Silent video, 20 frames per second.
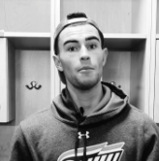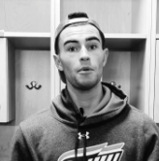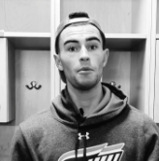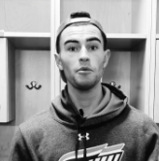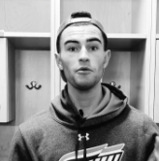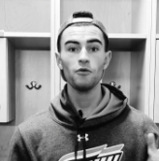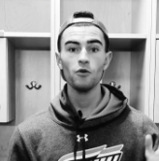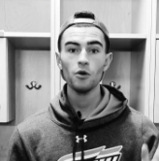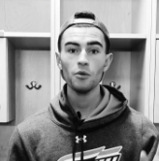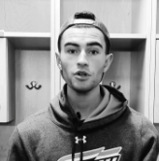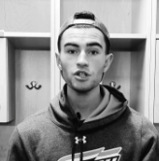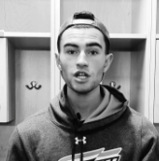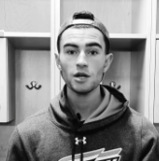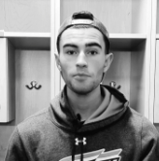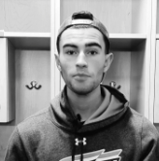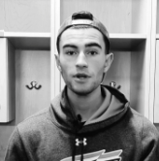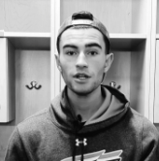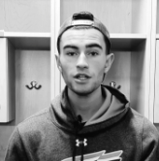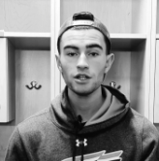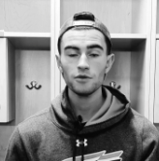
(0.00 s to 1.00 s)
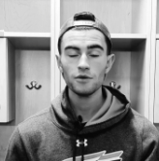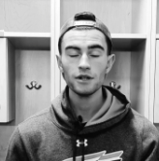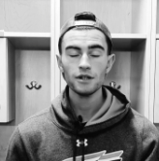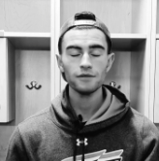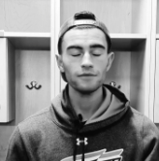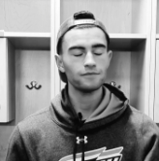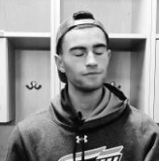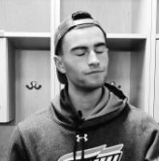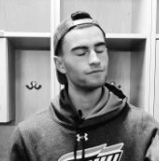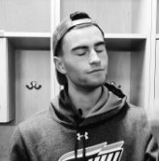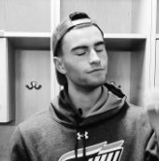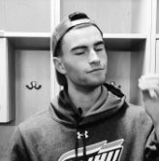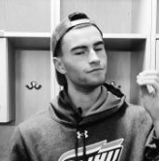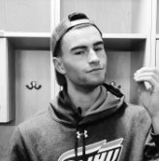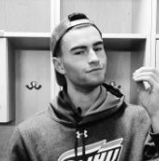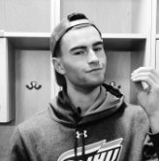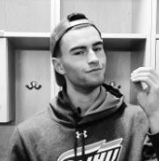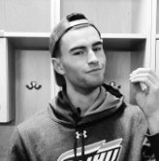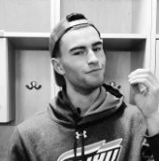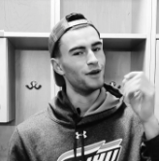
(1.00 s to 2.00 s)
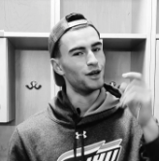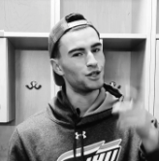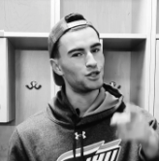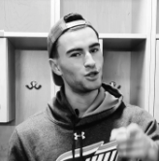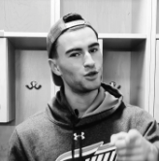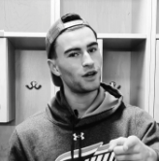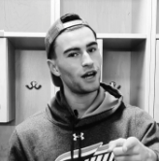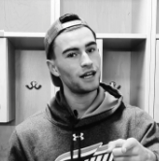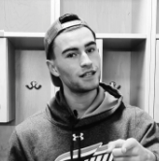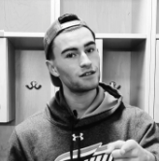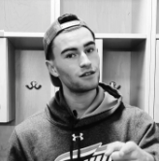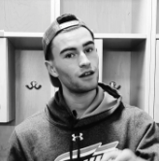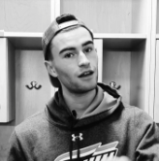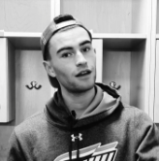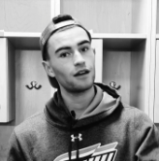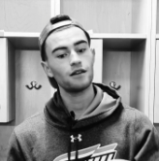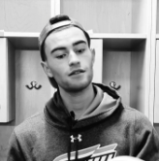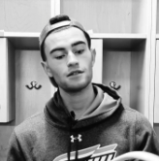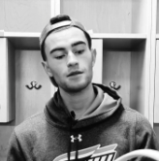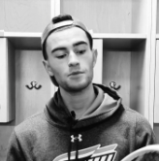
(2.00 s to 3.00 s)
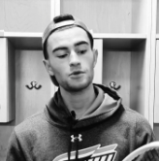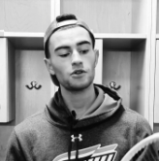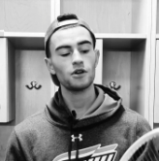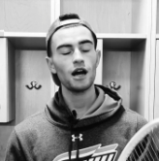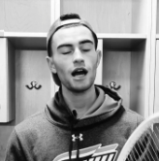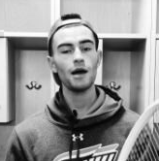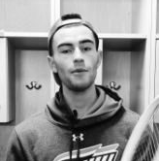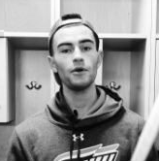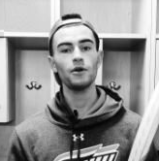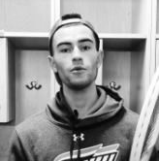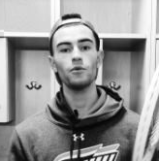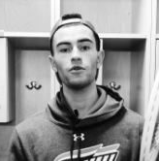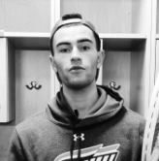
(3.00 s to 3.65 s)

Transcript: But before we jump into it, make sure you guys are liking and subscribing.